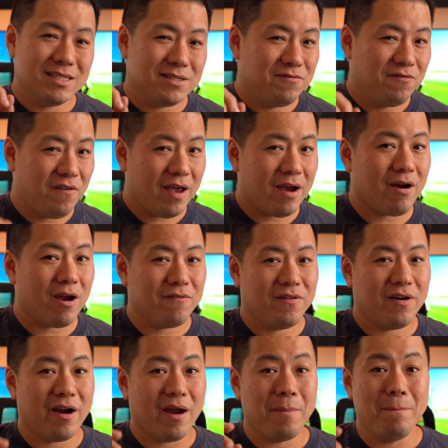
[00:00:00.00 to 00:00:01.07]
is very,
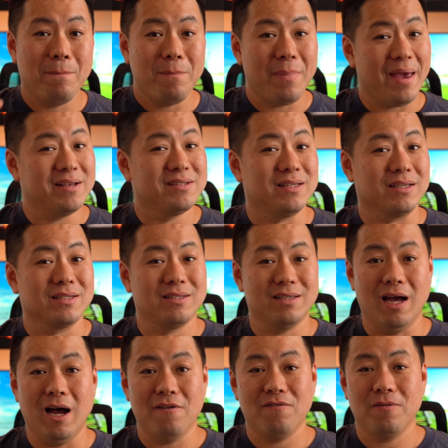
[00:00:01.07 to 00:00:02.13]
very basic
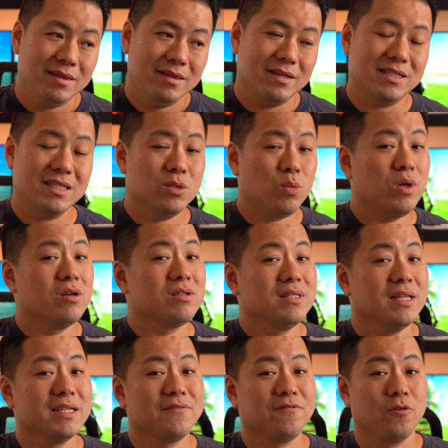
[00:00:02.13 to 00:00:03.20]
stuff. This isn't one of those
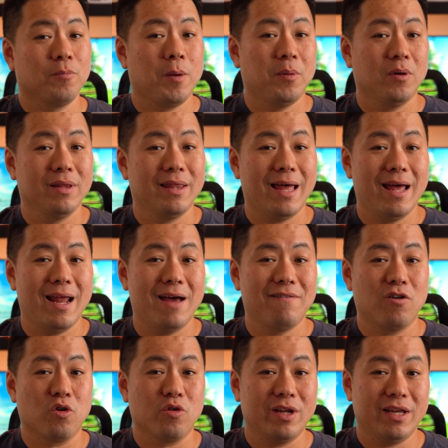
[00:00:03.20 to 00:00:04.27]
lists for people that have
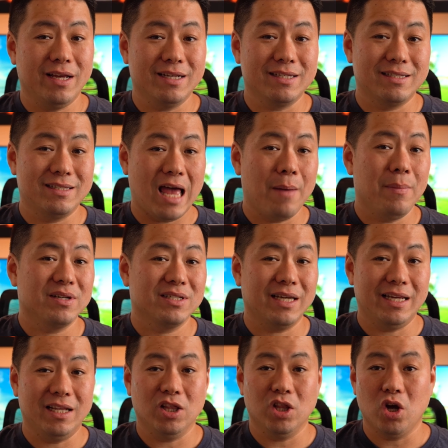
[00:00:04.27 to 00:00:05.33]
already established
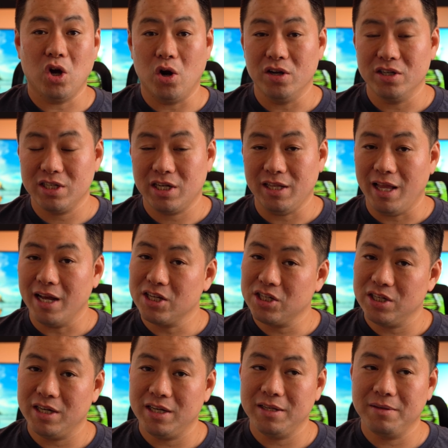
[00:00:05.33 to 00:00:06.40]
a large
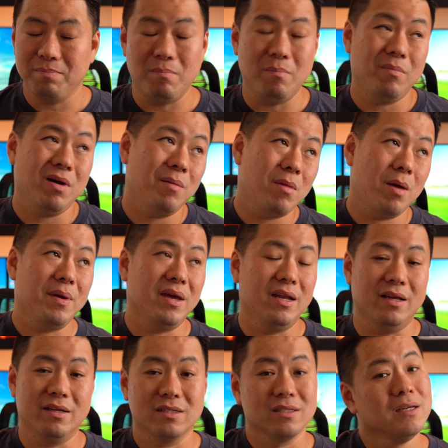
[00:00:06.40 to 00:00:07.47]
collection. Maybe it
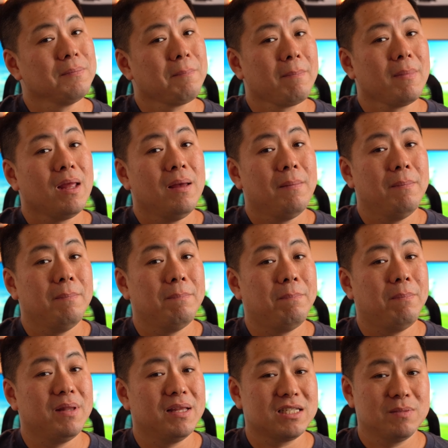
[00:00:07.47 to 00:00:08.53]
is.
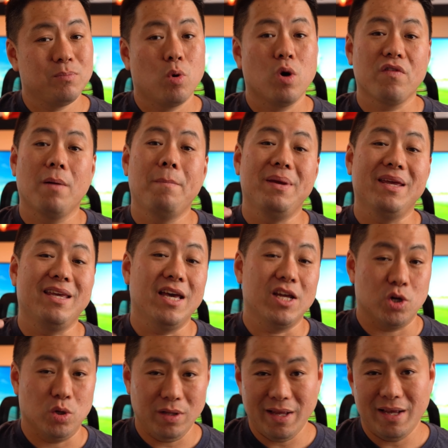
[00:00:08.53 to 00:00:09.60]
But this is more of a
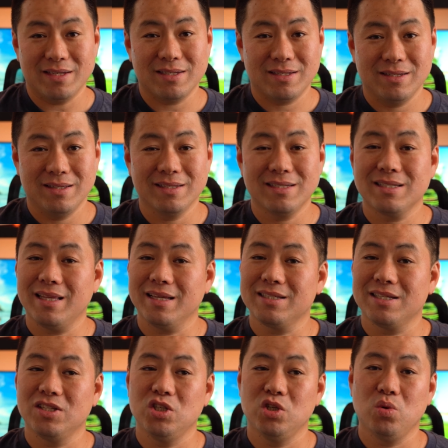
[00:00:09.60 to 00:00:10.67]
beginner list. This is things
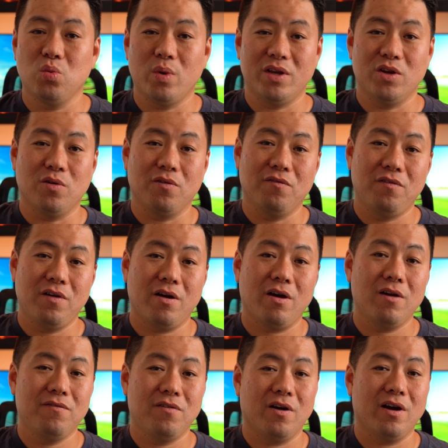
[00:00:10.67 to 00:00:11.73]
to do when you're
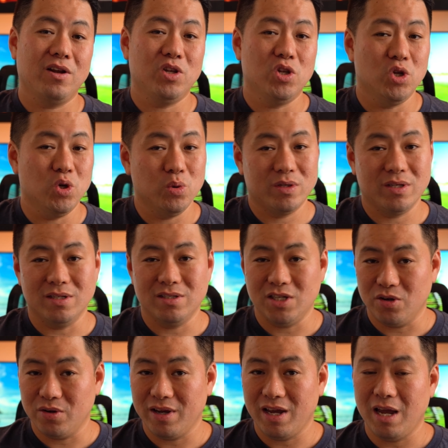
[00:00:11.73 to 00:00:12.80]
very, very new to the
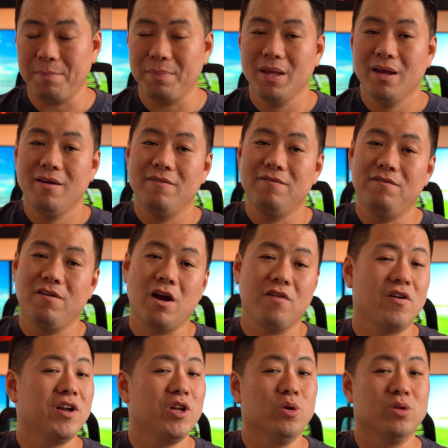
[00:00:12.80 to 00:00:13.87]
sneaker game, very,
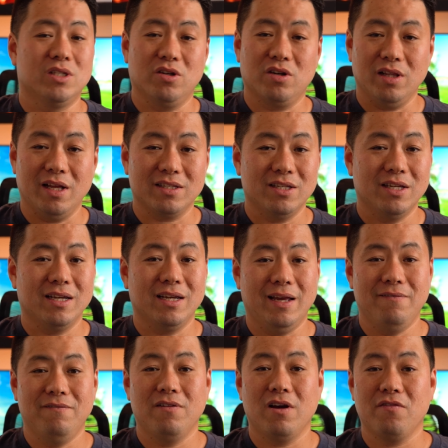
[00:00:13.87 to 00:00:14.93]
very new to sneaker collecting,
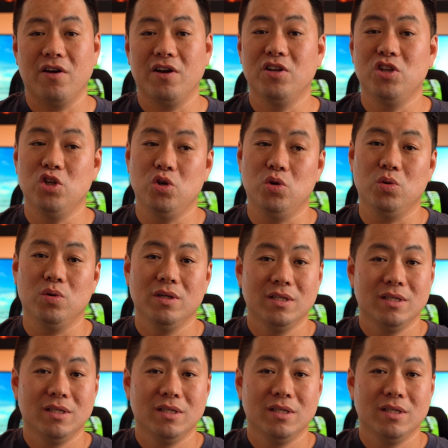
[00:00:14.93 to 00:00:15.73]
and very, very new